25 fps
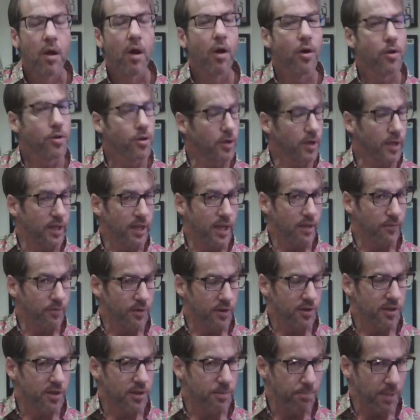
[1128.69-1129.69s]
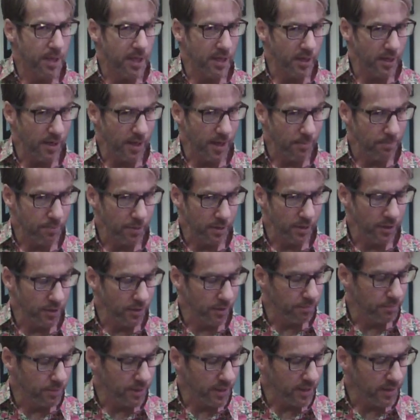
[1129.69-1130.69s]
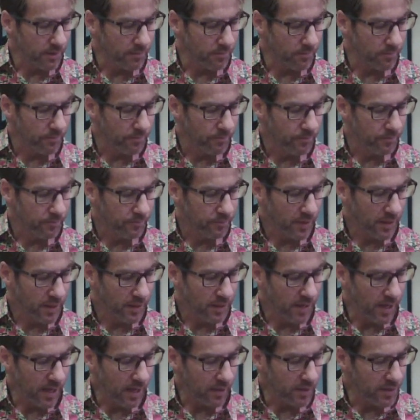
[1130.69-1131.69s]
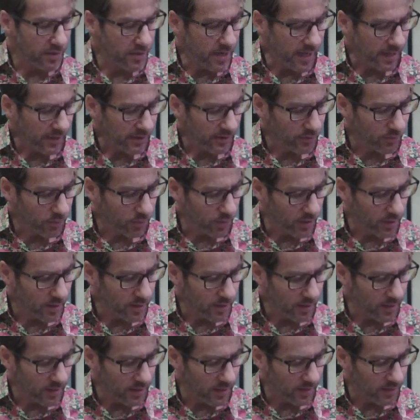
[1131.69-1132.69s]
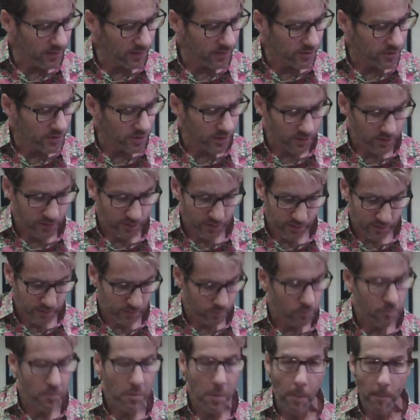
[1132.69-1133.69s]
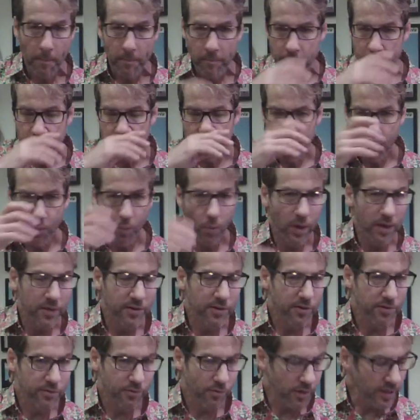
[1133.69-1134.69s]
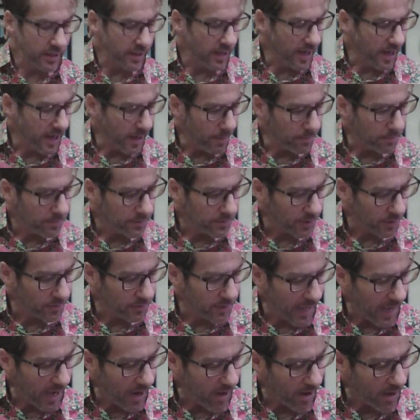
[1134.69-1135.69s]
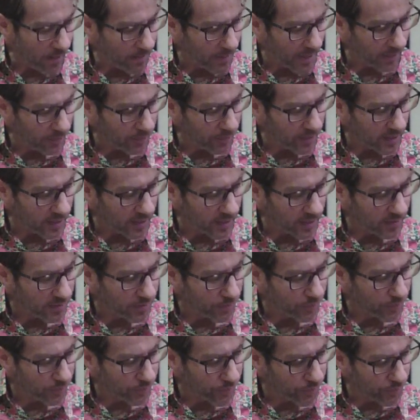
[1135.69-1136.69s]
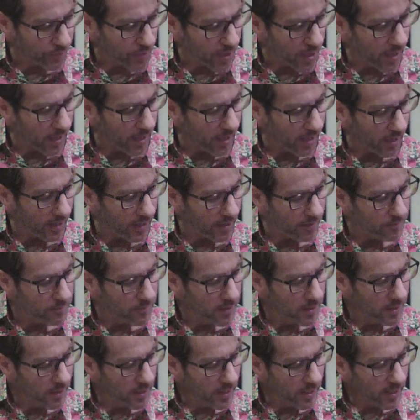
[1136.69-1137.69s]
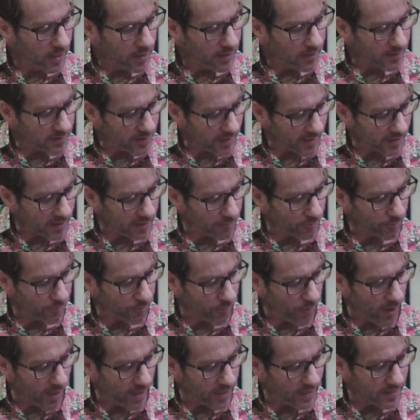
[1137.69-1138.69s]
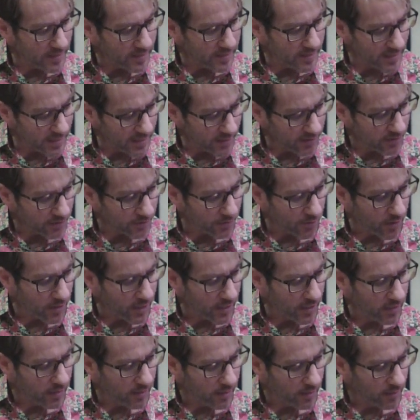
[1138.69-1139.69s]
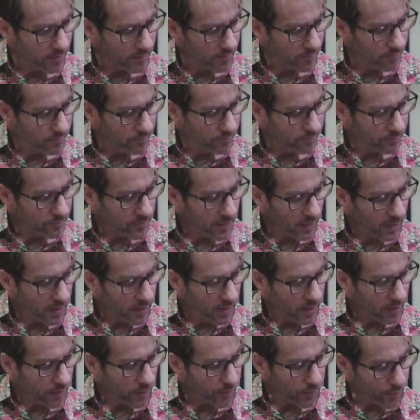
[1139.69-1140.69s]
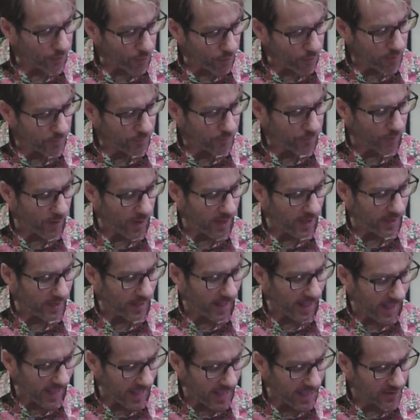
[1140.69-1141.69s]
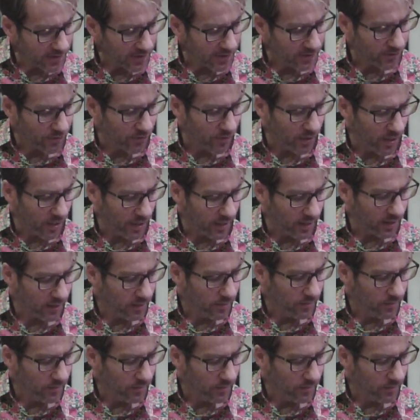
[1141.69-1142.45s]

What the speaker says: Or you can even speed it up a little bit. Now the next one is just one string up. So now I'm at the 2nd fret D string, 3rd fret A string,